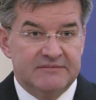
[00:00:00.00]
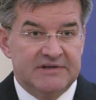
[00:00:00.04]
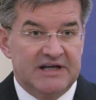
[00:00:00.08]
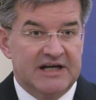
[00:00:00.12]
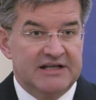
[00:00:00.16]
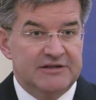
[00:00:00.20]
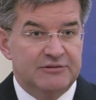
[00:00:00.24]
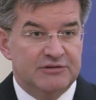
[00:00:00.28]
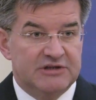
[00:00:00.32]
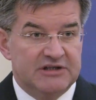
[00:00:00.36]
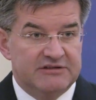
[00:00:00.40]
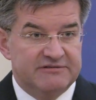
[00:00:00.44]

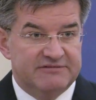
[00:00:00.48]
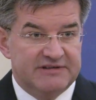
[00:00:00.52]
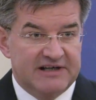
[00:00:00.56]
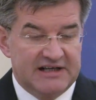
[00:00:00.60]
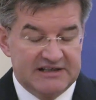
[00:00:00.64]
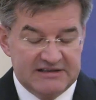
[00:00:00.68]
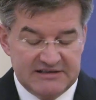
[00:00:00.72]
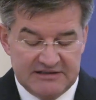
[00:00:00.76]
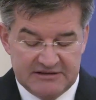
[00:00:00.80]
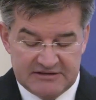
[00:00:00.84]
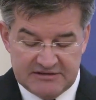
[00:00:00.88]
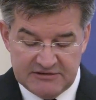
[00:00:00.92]
And you can
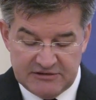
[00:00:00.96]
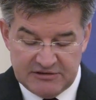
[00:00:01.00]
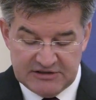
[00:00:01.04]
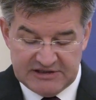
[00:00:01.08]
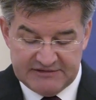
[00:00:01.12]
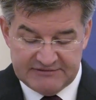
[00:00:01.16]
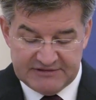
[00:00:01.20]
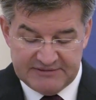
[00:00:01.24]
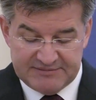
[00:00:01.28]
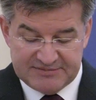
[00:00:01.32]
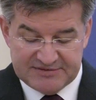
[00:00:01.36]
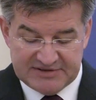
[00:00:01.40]
find it on
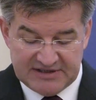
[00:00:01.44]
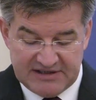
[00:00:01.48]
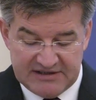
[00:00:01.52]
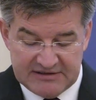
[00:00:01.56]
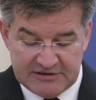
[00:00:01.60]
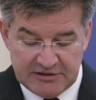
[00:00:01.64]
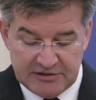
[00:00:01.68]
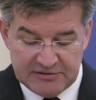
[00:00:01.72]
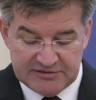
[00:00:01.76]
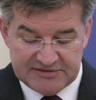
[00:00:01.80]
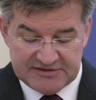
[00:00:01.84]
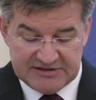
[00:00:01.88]
a website
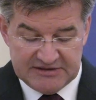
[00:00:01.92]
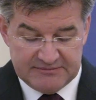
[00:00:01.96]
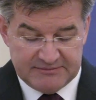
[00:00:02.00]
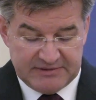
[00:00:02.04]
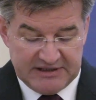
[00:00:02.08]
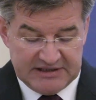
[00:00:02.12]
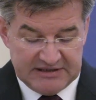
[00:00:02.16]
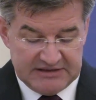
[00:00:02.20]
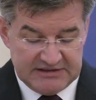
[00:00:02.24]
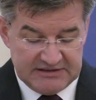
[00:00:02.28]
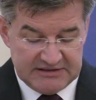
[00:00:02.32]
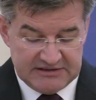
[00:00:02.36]
hosted
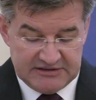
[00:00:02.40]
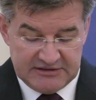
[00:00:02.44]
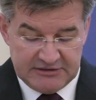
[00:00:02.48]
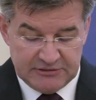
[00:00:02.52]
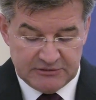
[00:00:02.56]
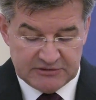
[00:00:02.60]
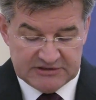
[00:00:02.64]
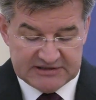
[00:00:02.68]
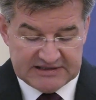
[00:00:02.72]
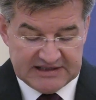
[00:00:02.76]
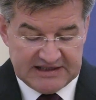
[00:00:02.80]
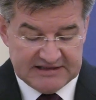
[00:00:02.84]
by
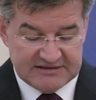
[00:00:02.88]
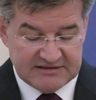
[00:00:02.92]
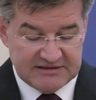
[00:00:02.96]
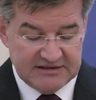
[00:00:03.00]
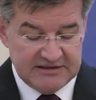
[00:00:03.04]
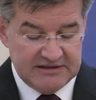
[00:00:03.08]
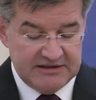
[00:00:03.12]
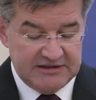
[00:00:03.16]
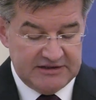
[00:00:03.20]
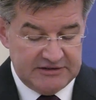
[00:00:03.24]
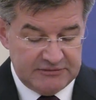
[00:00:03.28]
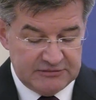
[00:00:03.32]
UNCTAD,
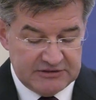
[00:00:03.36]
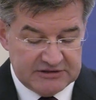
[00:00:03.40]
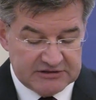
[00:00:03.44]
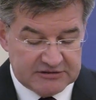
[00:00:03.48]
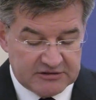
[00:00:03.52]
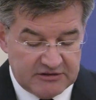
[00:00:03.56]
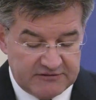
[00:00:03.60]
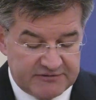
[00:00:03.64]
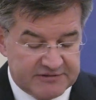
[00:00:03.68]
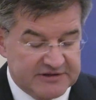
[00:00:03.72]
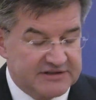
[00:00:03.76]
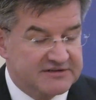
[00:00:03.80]
UN
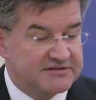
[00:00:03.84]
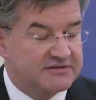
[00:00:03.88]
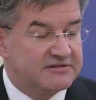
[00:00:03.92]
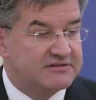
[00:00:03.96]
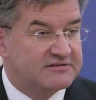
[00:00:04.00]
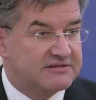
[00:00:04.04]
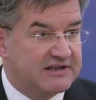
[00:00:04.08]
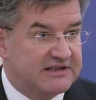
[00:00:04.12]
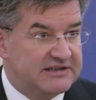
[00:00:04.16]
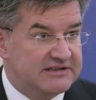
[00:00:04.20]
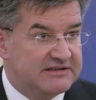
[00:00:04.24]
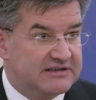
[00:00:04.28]
Conference on
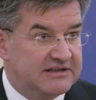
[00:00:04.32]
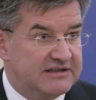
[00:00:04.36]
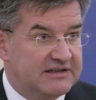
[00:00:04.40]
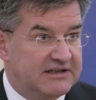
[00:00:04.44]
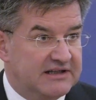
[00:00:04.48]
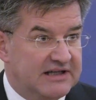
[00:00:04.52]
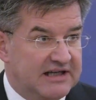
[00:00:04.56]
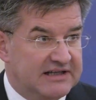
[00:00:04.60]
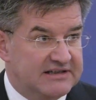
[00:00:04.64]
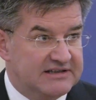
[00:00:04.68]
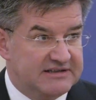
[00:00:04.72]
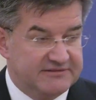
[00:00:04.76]
Trade
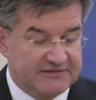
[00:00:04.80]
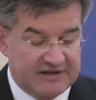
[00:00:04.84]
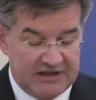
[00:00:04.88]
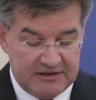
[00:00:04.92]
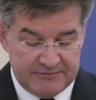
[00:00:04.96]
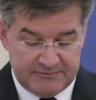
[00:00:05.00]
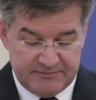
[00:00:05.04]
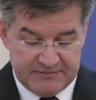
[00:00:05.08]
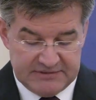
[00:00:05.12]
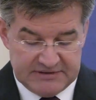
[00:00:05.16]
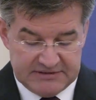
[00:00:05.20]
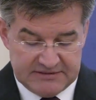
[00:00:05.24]
and
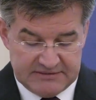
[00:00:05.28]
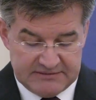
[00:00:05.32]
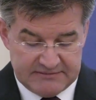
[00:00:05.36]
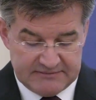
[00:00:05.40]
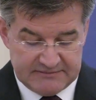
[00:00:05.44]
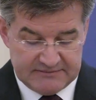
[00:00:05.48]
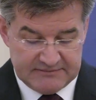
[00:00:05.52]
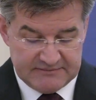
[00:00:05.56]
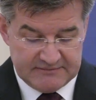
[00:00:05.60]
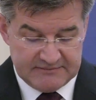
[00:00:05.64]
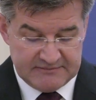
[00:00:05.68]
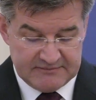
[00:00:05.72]
Development.
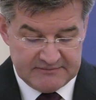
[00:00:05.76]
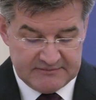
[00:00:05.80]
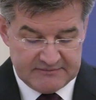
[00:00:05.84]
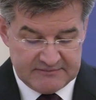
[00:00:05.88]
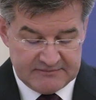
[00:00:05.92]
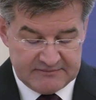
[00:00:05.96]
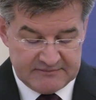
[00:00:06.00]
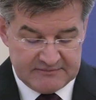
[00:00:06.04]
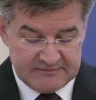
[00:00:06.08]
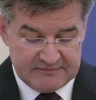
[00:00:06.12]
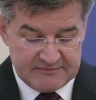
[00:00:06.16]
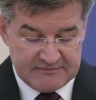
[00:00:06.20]

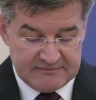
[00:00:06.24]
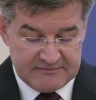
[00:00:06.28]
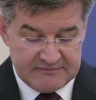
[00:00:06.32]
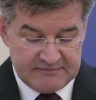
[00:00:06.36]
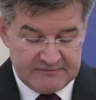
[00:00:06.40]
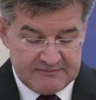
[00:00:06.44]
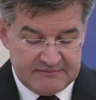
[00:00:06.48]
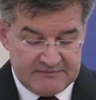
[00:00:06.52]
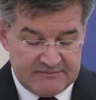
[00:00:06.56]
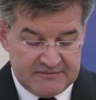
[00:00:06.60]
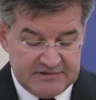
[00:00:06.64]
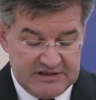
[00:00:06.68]

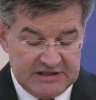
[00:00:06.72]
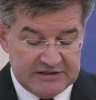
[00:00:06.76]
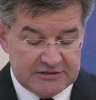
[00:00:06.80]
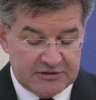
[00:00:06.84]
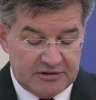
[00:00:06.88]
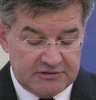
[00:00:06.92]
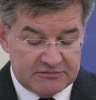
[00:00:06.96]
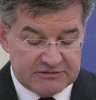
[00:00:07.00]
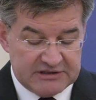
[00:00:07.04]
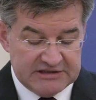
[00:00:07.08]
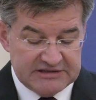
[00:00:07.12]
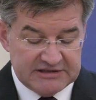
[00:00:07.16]
It
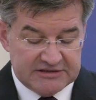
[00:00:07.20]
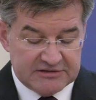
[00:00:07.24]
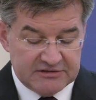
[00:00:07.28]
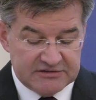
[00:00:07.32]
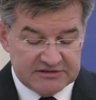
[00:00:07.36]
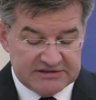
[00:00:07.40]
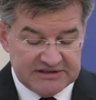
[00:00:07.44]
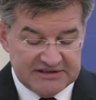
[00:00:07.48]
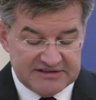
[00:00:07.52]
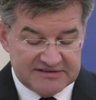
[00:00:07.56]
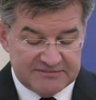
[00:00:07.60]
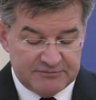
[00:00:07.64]
already
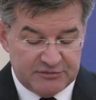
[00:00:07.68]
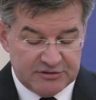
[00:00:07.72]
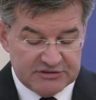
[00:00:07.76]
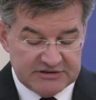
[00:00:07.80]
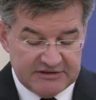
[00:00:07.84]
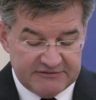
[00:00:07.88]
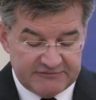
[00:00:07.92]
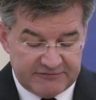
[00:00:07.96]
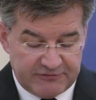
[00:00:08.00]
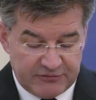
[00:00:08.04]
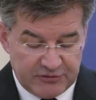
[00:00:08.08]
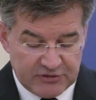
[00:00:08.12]
contains more
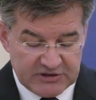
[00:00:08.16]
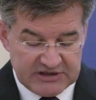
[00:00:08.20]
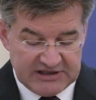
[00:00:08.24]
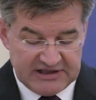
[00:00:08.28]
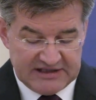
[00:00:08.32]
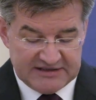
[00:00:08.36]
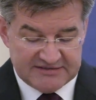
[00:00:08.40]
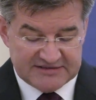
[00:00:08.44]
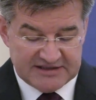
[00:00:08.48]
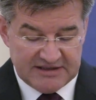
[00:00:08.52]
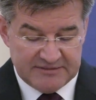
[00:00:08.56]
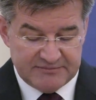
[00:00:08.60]
than 40
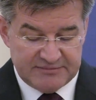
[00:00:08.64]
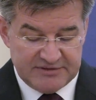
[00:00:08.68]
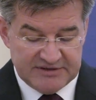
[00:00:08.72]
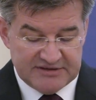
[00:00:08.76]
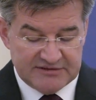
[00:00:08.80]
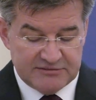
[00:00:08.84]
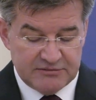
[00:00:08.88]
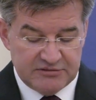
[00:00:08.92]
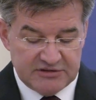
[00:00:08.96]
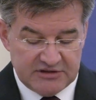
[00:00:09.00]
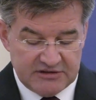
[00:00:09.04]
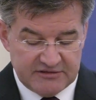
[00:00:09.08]
examples
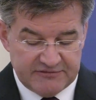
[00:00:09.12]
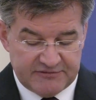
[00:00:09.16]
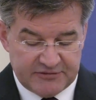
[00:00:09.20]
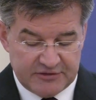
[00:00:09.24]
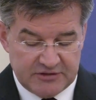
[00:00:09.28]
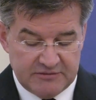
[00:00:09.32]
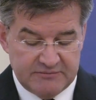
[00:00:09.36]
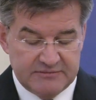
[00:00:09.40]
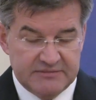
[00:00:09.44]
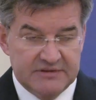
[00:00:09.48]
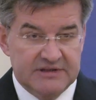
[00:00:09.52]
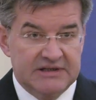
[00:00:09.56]
to learn
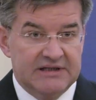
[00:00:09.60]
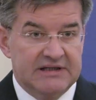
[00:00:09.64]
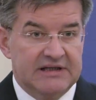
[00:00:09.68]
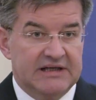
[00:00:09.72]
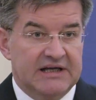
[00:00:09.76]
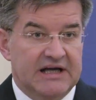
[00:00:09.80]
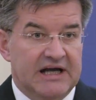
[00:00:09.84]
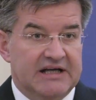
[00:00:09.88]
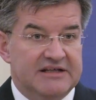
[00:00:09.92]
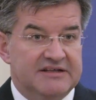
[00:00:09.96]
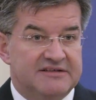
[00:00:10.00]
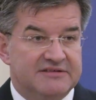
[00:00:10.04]
from,
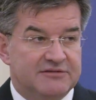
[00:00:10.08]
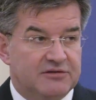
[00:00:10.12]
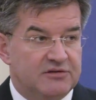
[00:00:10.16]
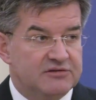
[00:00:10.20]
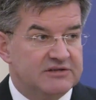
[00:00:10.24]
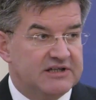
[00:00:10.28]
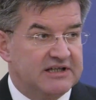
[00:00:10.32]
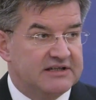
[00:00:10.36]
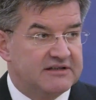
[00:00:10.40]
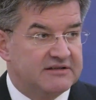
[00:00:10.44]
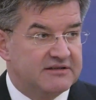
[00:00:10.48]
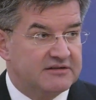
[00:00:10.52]
and it's
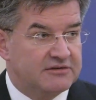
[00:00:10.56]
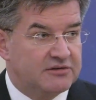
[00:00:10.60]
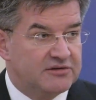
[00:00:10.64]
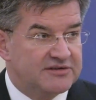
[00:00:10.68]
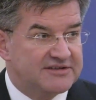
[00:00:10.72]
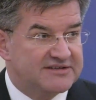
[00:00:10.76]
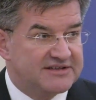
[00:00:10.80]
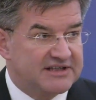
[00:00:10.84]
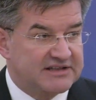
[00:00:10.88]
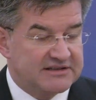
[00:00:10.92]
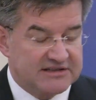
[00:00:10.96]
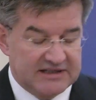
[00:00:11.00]

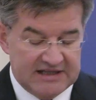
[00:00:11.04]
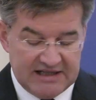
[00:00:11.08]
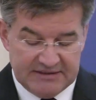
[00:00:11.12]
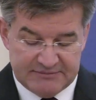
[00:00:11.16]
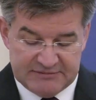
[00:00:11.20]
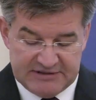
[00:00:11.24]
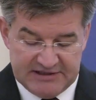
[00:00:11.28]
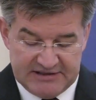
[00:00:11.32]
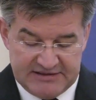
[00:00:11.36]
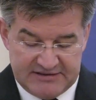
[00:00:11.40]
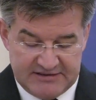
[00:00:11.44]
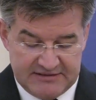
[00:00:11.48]
constantly
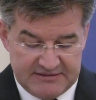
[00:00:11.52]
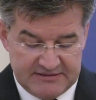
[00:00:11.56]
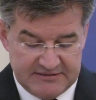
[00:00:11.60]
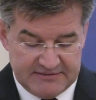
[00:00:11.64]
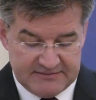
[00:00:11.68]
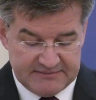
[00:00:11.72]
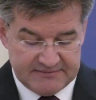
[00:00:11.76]
updated.